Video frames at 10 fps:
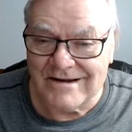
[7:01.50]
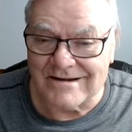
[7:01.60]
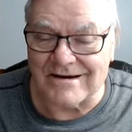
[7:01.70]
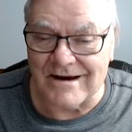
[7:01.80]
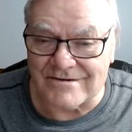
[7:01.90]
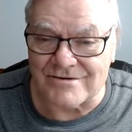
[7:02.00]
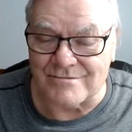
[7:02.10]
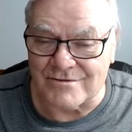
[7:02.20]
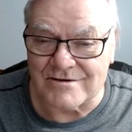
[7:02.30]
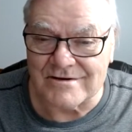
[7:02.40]
the
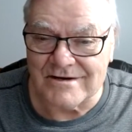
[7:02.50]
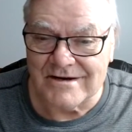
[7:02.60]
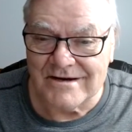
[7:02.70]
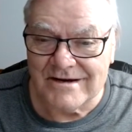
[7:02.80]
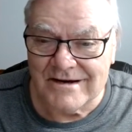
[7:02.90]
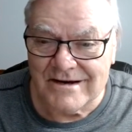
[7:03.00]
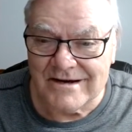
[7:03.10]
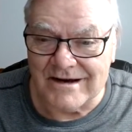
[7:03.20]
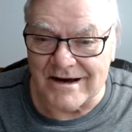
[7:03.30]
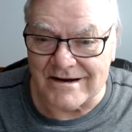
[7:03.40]
customs.
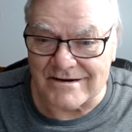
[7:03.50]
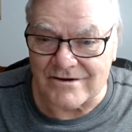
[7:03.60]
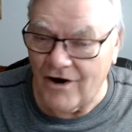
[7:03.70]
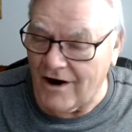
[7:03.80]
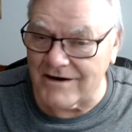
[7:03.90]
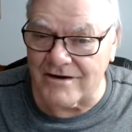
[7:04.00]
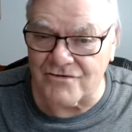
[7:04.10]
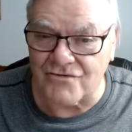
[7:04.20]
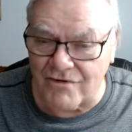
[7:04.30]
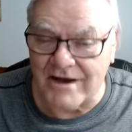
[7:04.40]
And God is
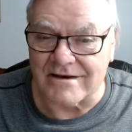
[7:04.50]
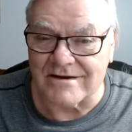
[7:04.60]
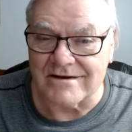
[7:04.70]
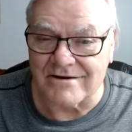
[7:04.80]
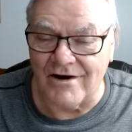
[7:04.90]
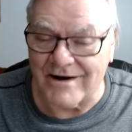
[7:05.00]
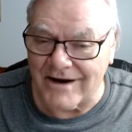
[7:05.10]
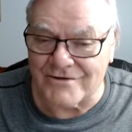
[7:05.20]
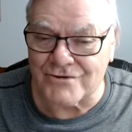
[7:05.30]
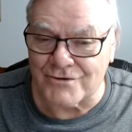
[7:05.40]
great. God
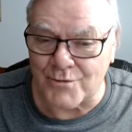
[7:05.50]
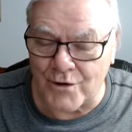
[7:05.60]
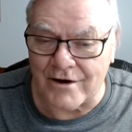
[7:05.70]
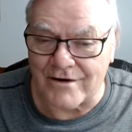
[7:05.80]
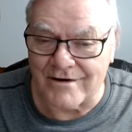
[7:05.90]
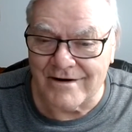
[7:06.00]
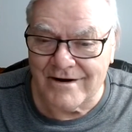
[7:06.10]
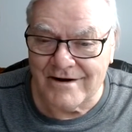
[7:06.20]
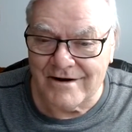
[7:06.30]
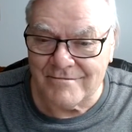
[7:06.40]
answers prayer
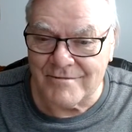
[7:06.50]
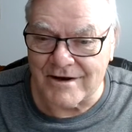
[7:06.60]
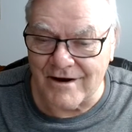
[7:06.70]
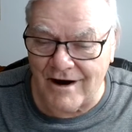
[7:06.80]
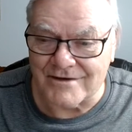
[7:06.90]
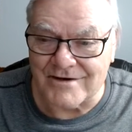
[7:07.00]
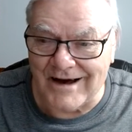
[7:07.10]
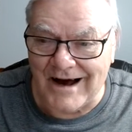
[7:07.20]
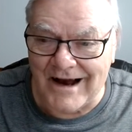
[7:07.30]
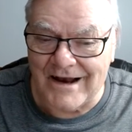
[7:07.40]
because
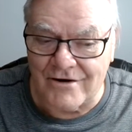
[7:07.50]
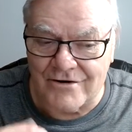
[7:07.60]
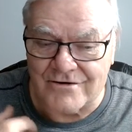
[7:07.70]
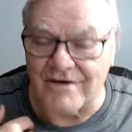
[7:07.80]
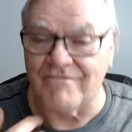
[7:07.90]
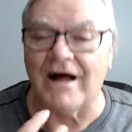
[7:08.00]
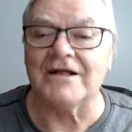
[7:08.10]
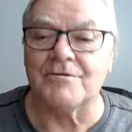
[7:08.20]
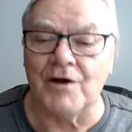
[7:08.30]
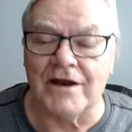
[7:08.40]
I learned a
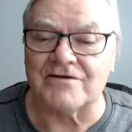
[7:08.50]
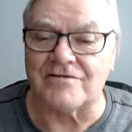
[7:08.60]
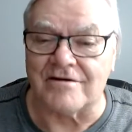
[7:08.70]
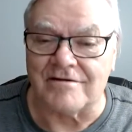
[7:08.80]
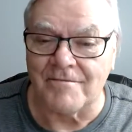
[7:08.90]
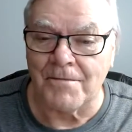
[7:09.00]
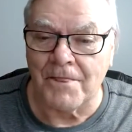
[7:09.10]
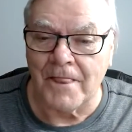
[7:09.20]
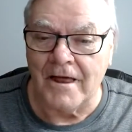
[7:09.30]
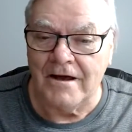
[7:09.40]
valuable lesson.
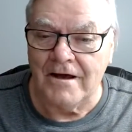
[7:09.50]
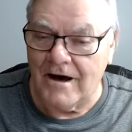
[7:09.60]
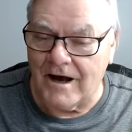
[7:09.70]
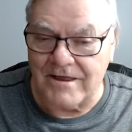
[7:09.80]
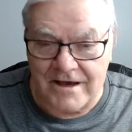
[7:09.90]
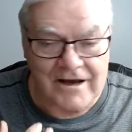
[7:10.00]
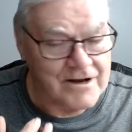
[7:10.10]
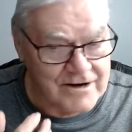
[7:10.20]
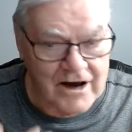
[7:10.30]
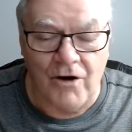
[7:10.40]
I think I
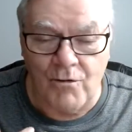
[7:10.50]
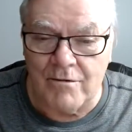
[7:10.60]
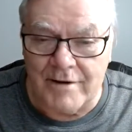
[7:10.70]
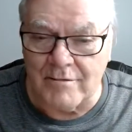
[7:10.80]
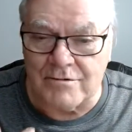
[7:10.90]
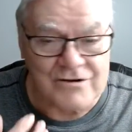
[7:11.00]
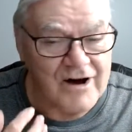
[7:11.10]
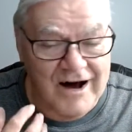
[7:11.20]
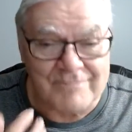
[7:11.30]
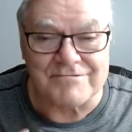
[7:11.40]
now will be able to
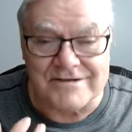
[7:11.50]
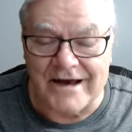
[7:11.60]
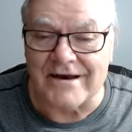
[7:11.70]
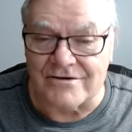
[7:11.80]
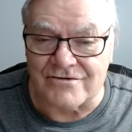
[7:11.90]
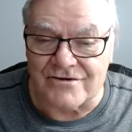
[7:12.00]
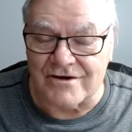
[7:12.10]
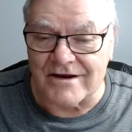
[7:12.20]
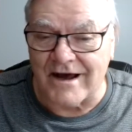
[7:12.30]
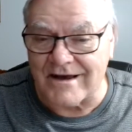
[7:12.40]
update it so
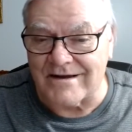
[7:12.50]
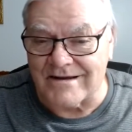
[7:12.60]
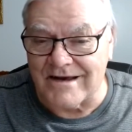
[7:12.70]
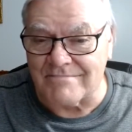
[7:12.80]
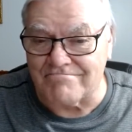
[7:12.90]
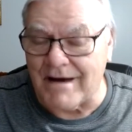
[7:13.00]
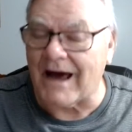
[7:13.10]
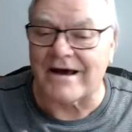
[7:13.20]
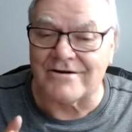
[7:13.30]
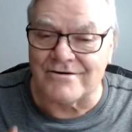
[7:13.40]
that I can get
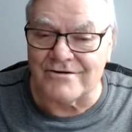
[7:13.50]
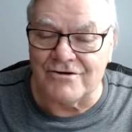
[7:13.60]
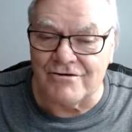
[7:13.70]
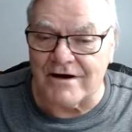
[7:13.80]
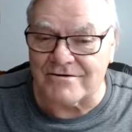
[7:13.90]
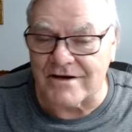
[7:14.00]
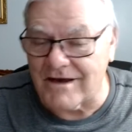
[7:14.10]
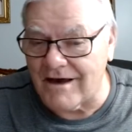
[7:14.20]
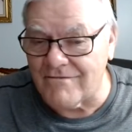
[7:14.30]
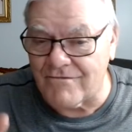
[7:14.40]
back into the U.S.
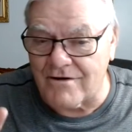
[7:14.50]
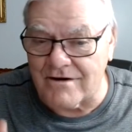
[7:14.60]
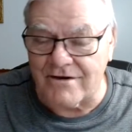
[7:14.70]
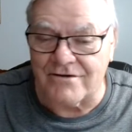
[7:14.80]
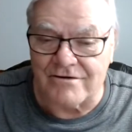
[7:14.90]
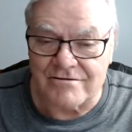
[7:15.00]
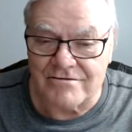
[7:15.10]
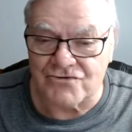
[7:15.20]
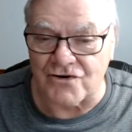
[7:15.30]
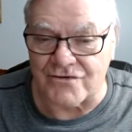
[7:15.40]
again for another
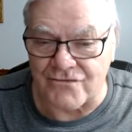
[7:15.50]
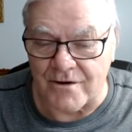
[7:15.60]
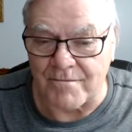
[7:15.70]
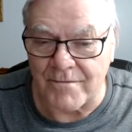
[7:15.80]
short trip.